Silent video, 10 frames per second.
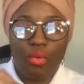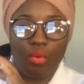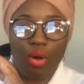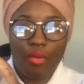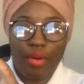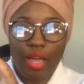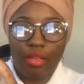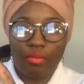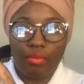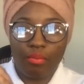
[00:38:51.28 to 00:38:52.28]
all right,
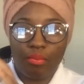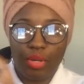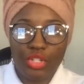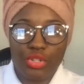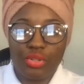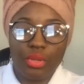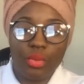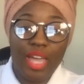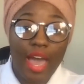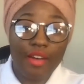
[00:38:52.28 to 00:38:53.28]
picture that
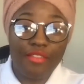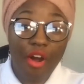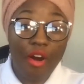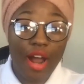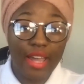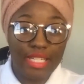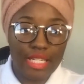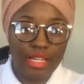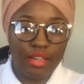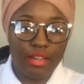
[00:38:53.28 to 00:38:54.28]
we have our
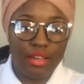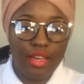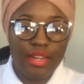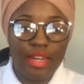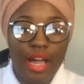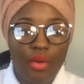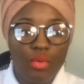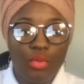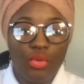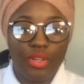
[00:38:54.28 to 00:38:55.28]
idea. Now
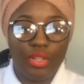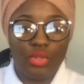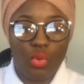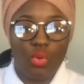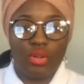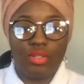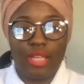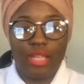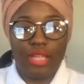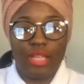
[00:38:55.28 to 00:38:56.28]
we're moving towards
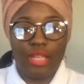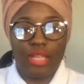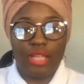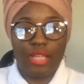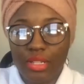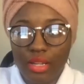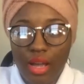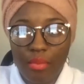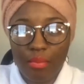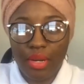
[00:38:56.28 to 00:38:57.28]
actually
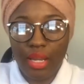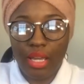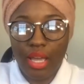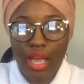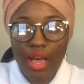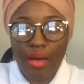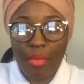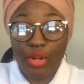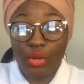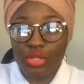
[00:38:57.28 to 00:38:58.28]
building the company.
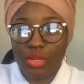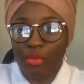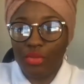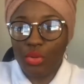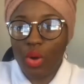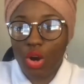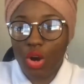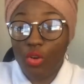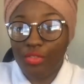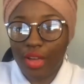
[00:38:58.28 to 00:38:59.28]
I know some of you
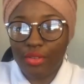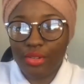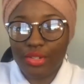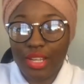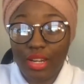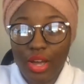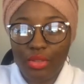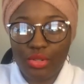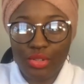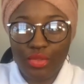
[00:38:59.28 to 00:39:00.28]
are co-founders and
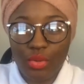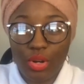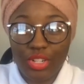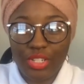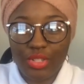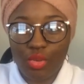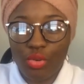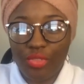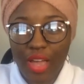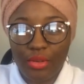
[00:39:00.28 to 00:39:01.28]
others of you are just
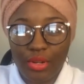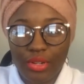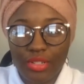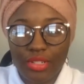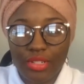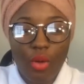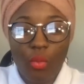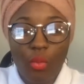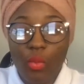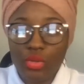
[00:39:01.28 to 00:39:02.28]
sole founders.
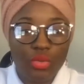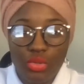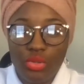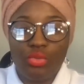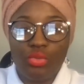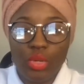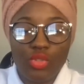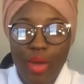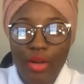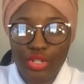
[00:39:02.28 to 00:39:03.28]
Which
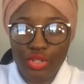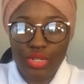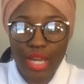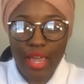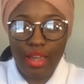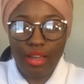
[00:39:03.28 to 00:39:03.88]
route do you take?